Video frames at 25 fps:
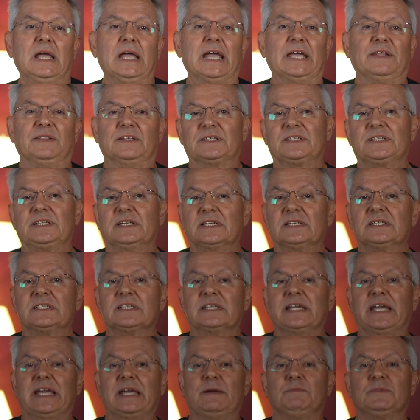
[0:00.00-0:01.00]
In the
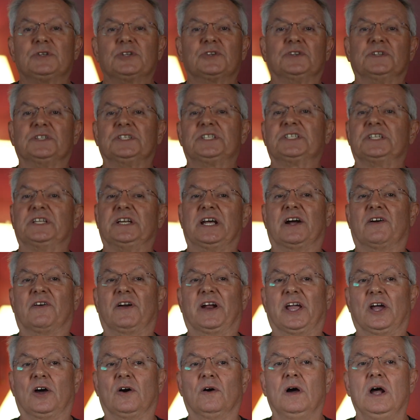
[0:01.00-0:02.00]
6th game turn
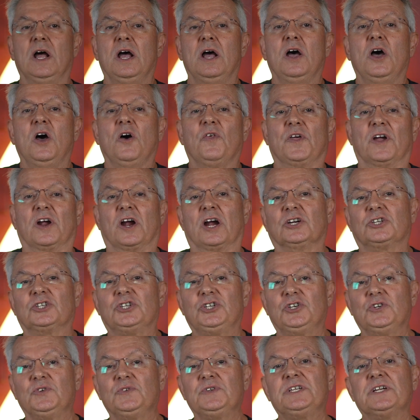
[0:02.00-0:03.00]
scenario, there are
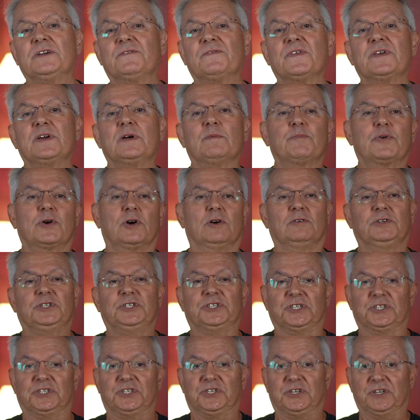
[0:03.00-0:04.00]
2 different
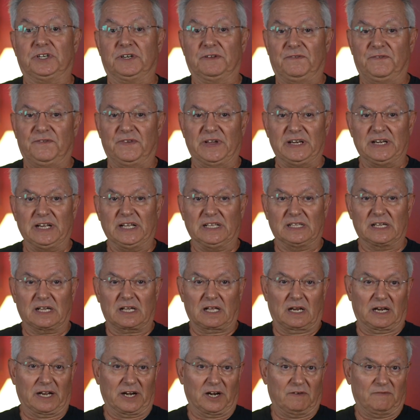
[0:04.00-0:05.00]
approaches to defending the
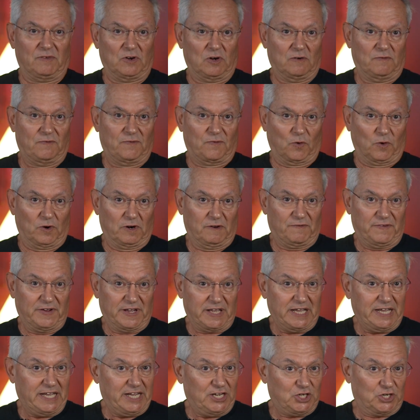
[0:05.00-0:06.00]
Clairvaux
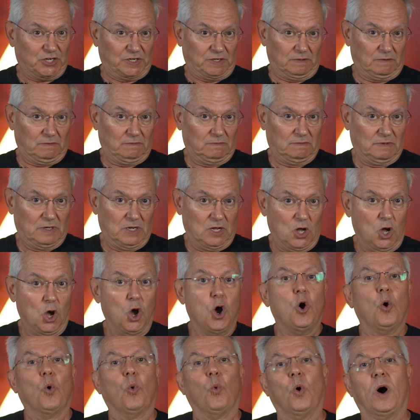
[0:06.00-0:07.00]
fortification.
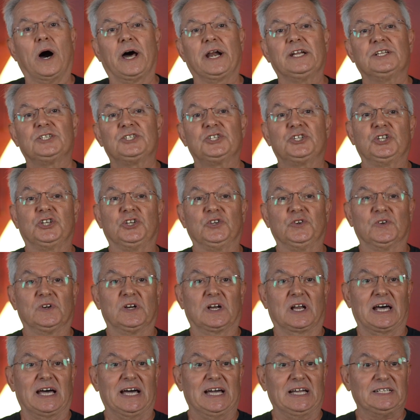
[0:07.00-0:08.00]
One is to
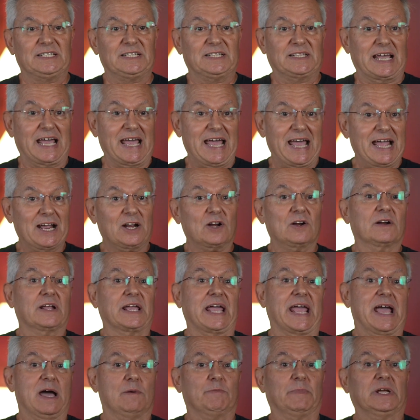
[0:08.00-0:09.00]
utilize the Hacker
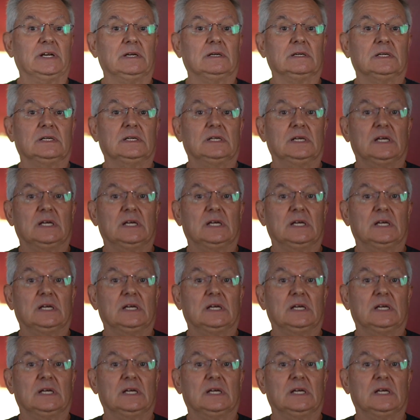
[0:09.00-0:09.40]
Gambit.